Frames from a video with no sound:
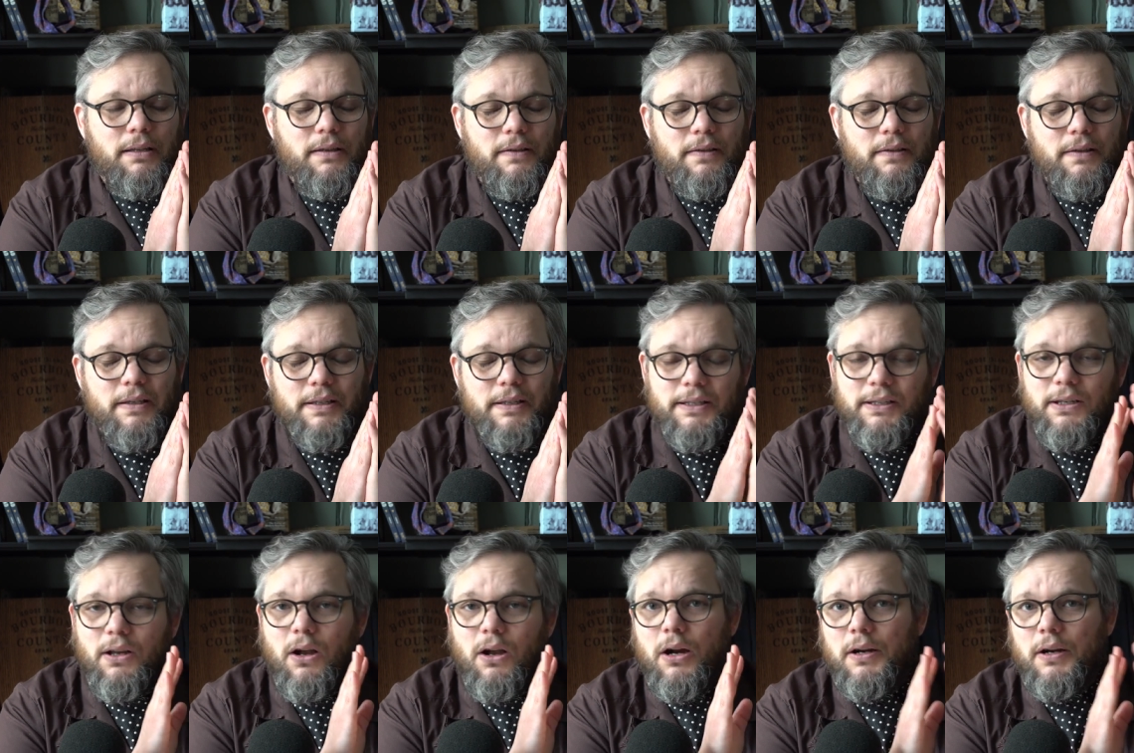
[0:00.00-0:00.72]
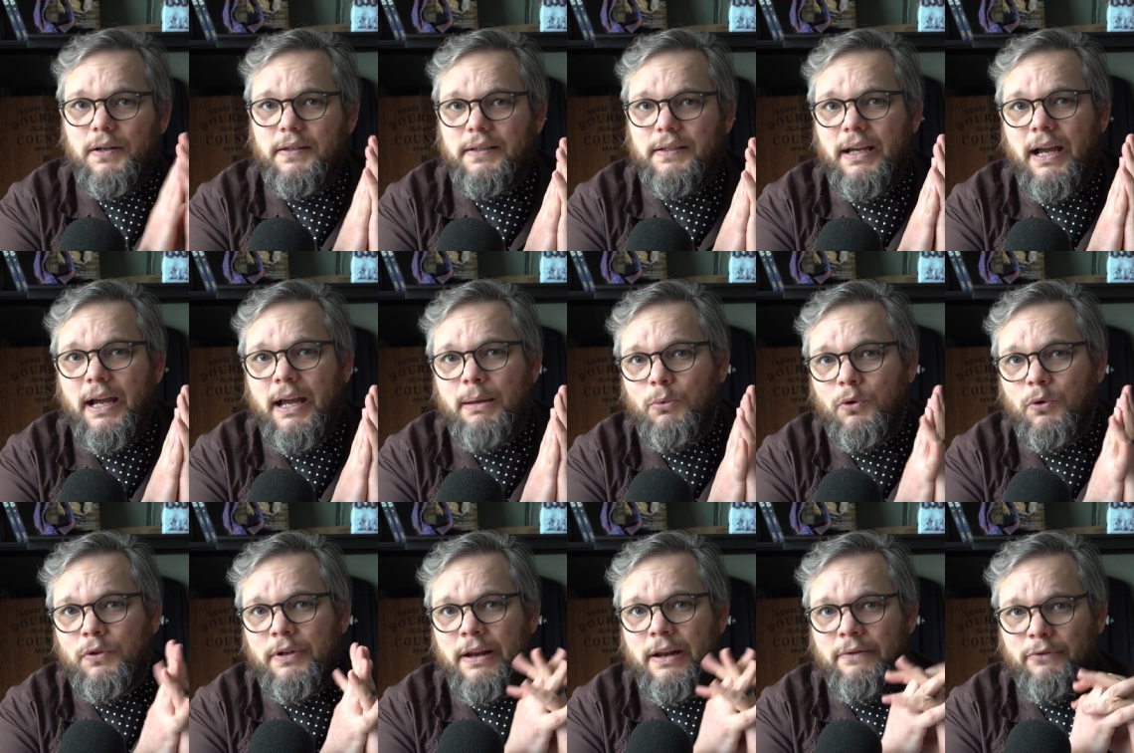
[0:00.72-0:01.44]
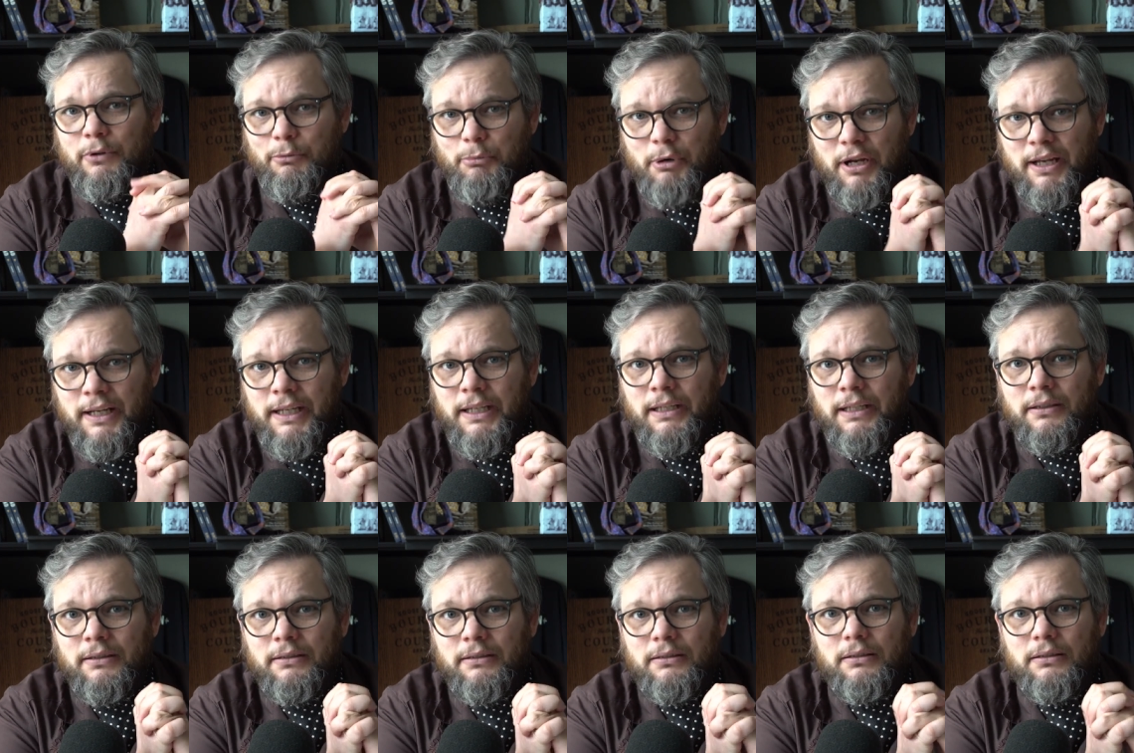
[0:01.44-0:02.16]
a hard time on
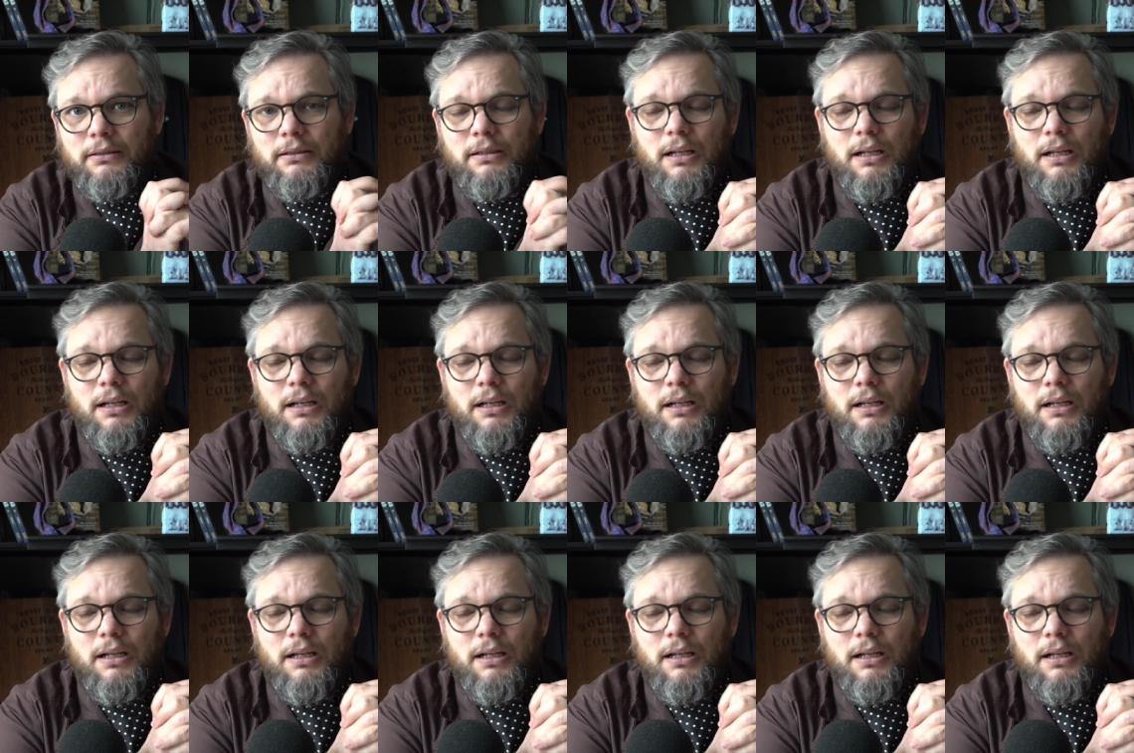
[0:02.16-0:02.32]
everybody,